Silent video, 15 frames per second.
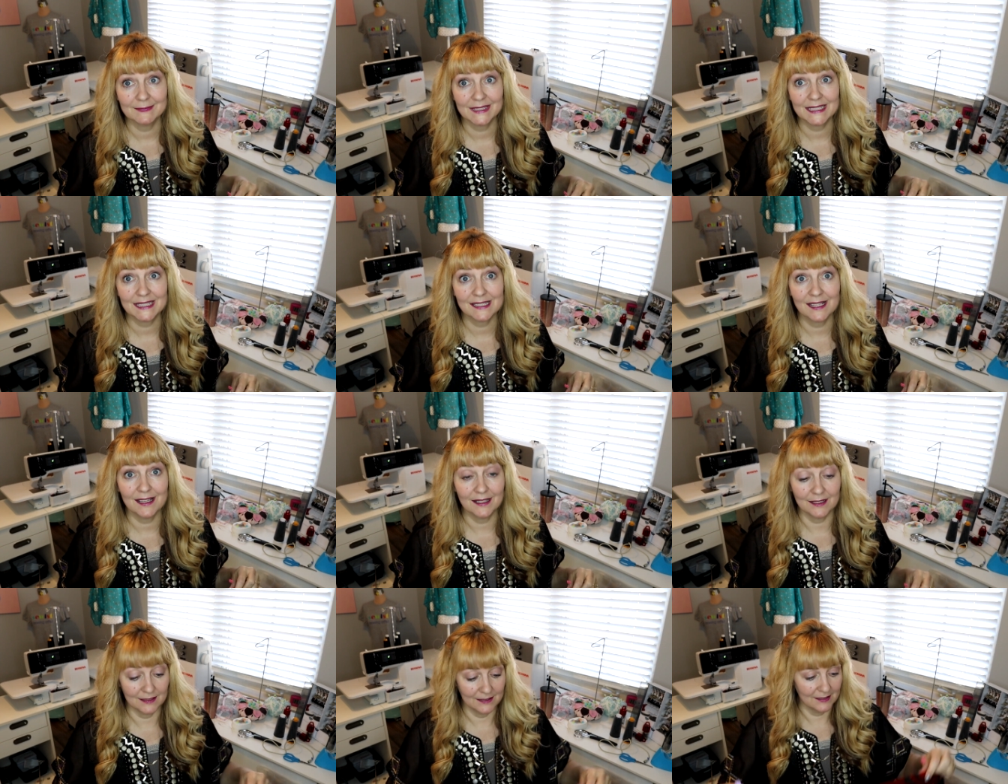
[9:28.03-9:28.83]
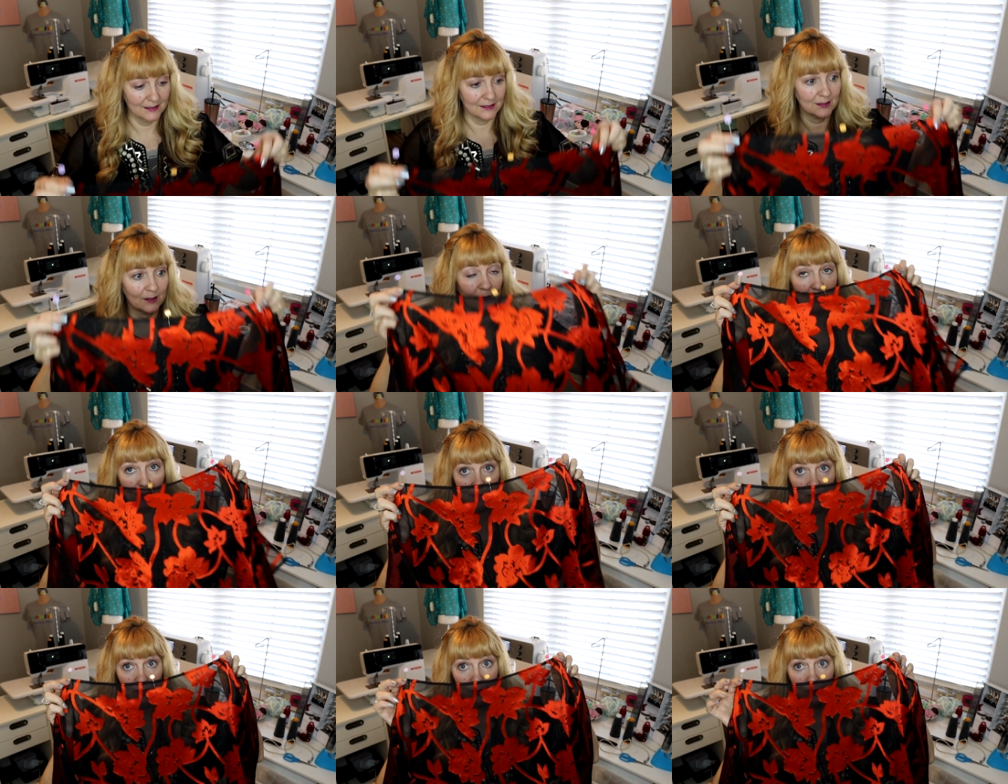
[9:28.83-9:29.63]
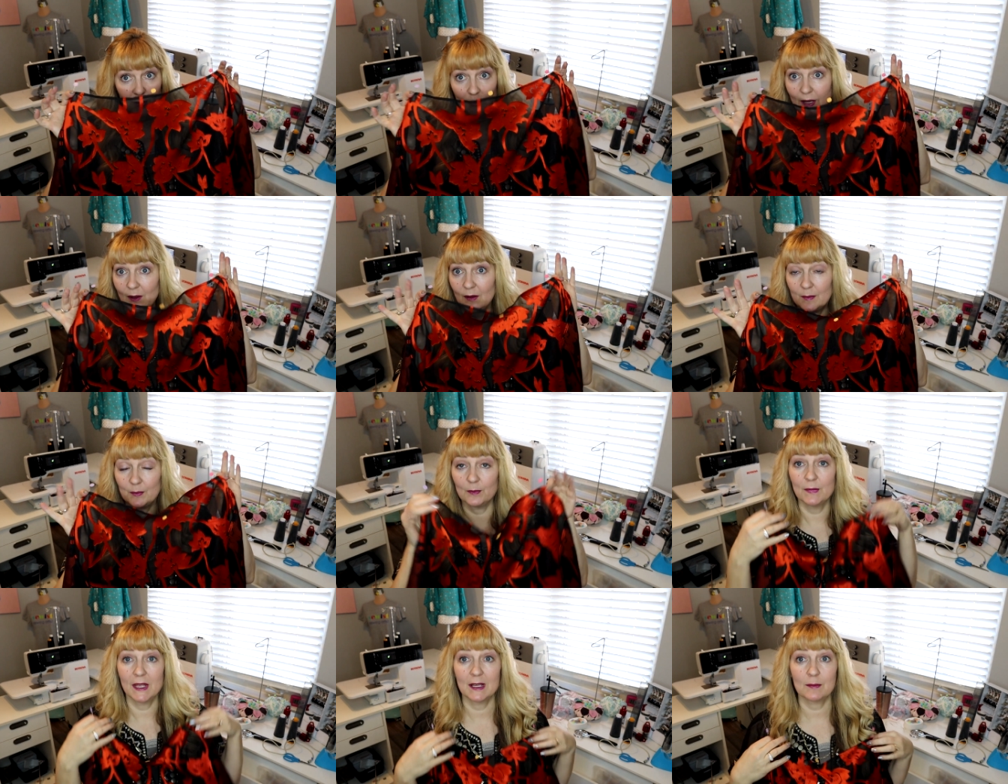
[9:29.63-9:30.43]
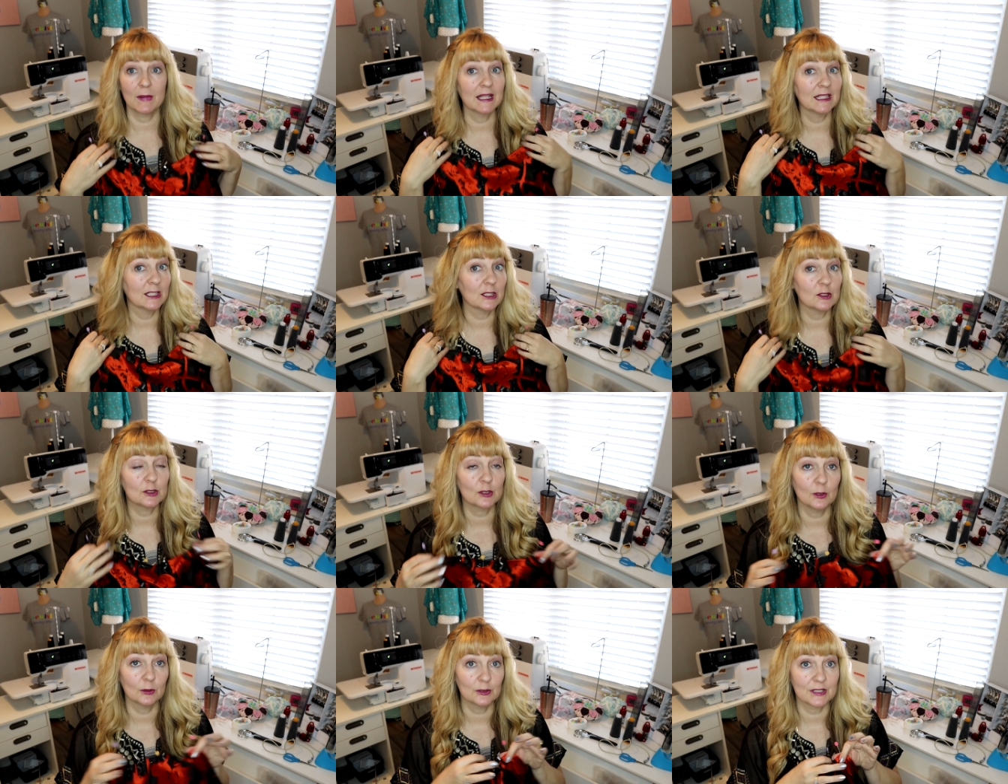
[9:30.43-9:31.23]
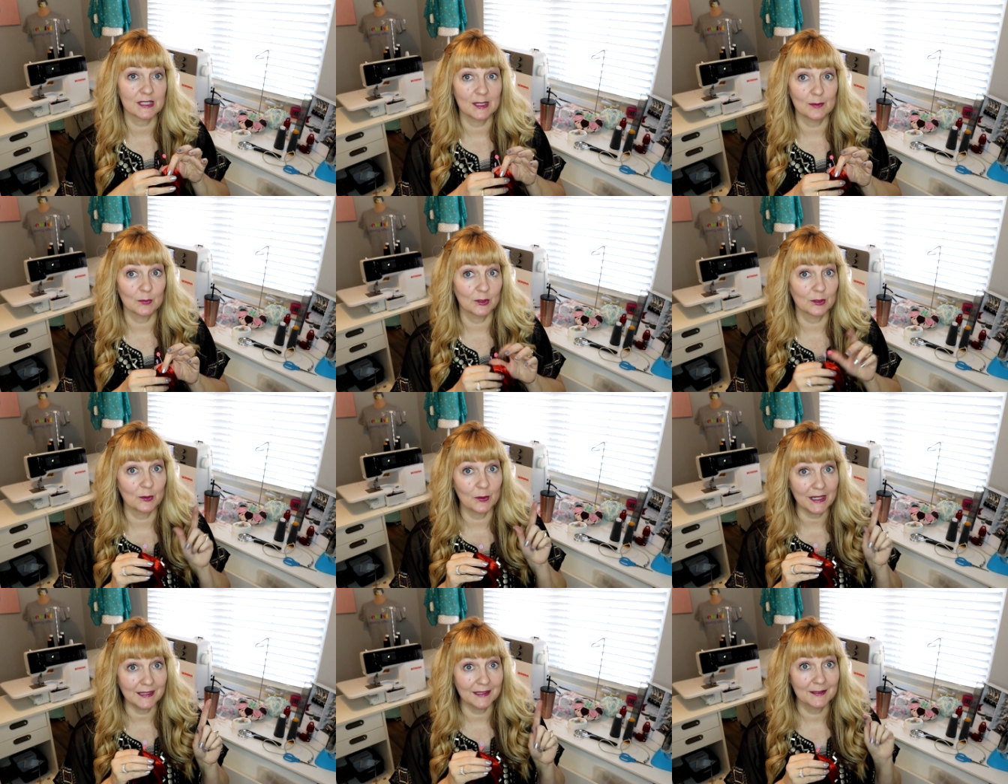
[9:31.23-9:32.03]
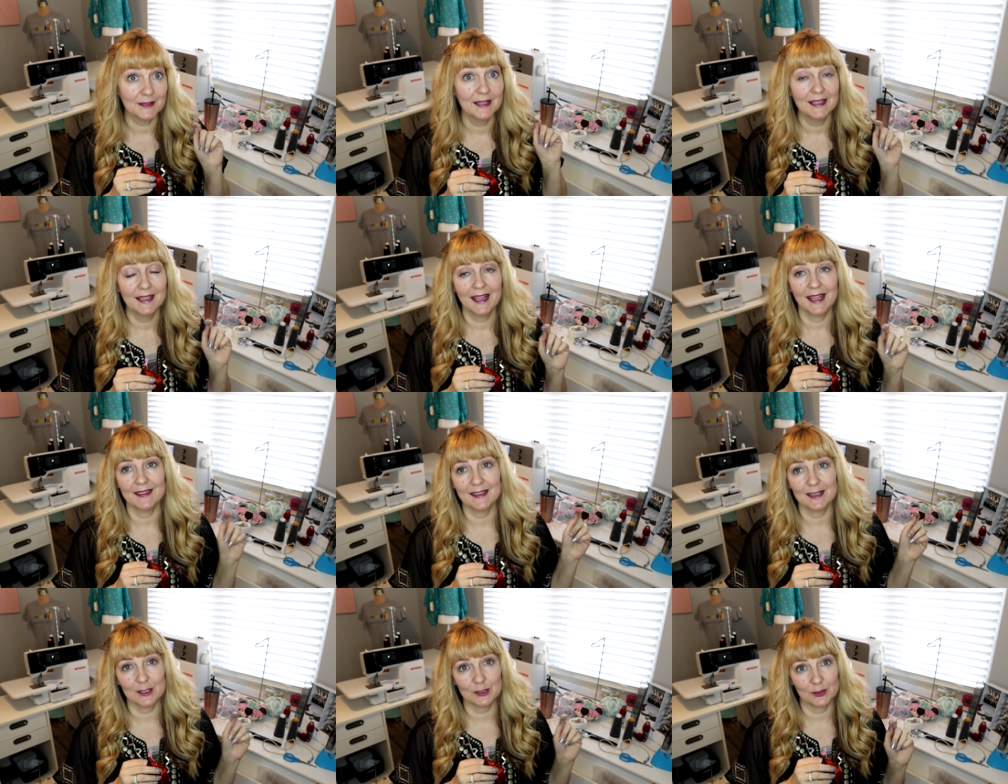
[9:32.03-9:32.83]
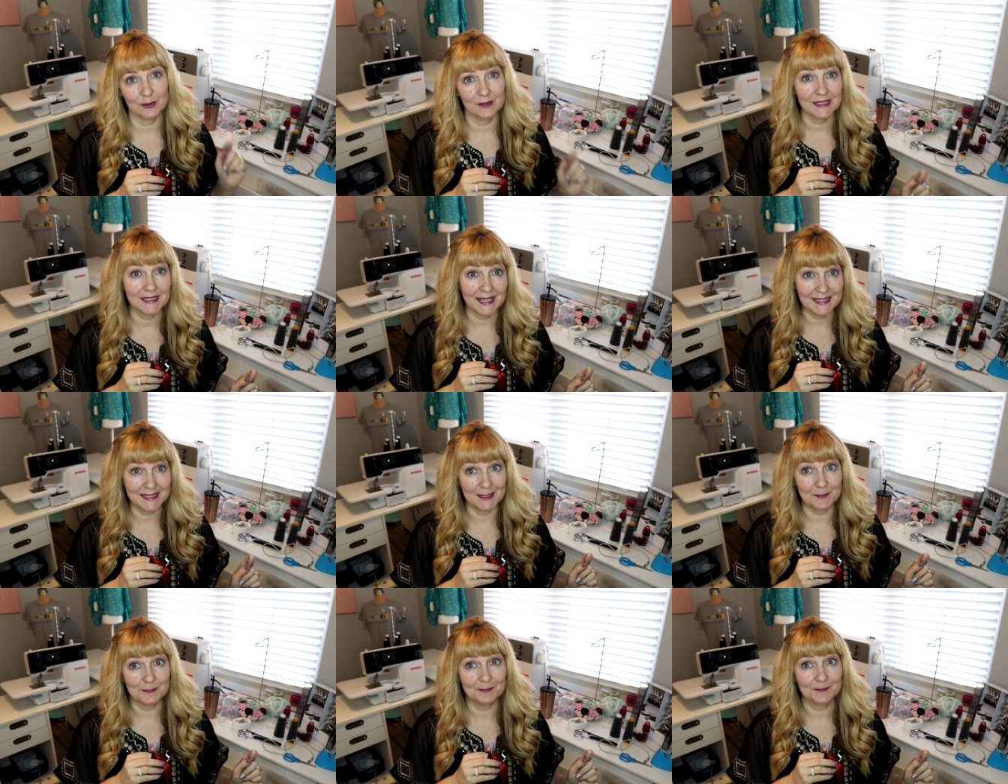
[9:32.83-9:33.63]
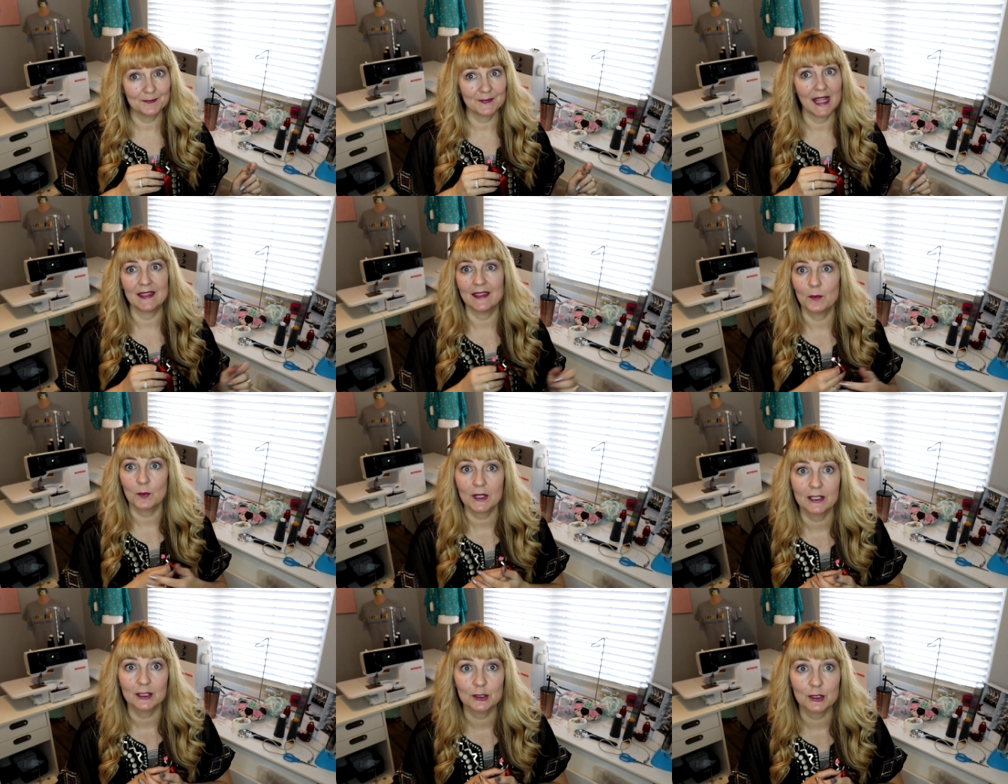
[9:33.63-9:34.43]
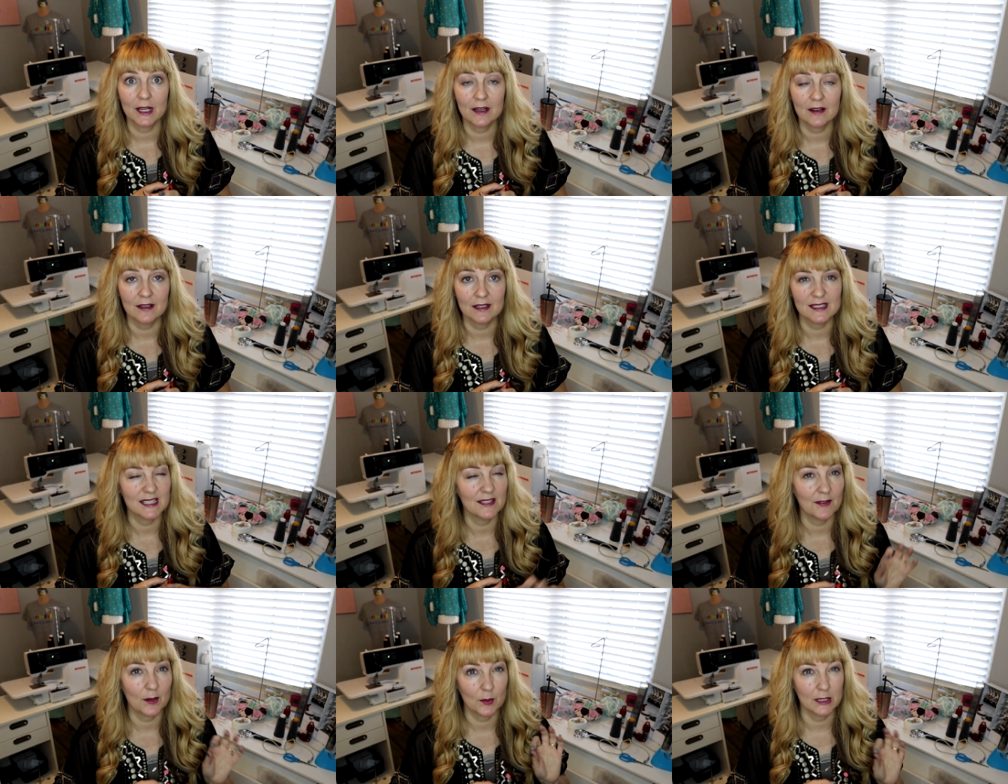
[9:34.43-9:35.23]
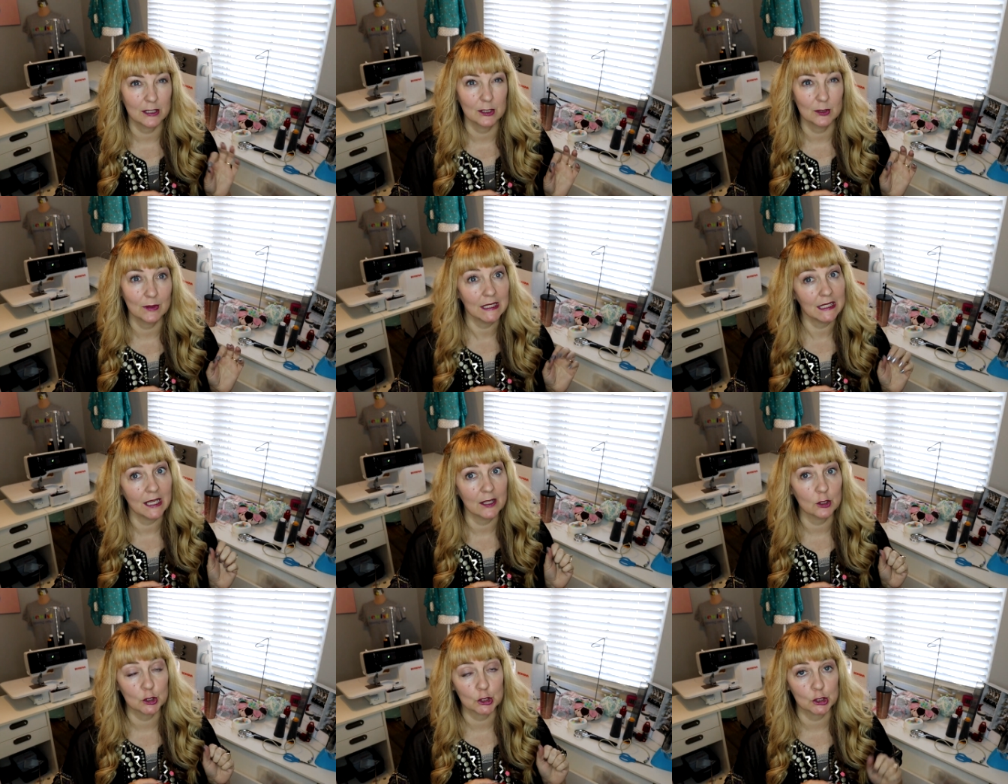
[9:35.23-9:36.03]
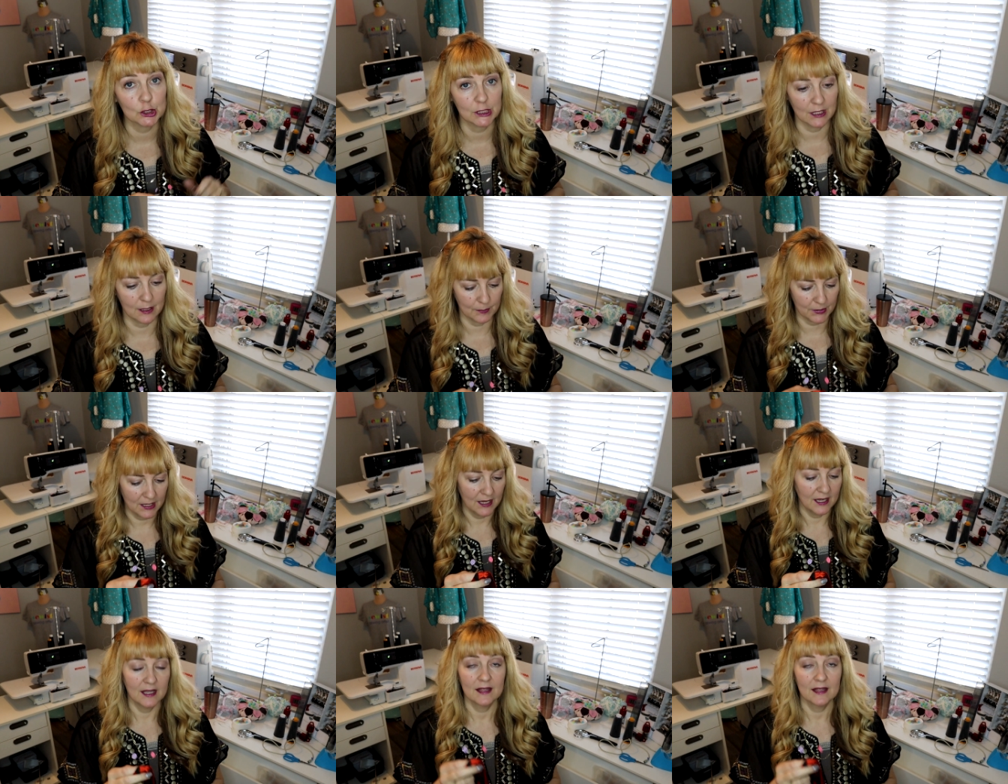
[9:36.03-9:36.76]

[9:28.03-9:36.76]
It's done. So let me show you how I make my little shoulder seam real quick and then I'll show you the side seam. And then we're gonna try it on and see if I wanna do any other zhuzhing up.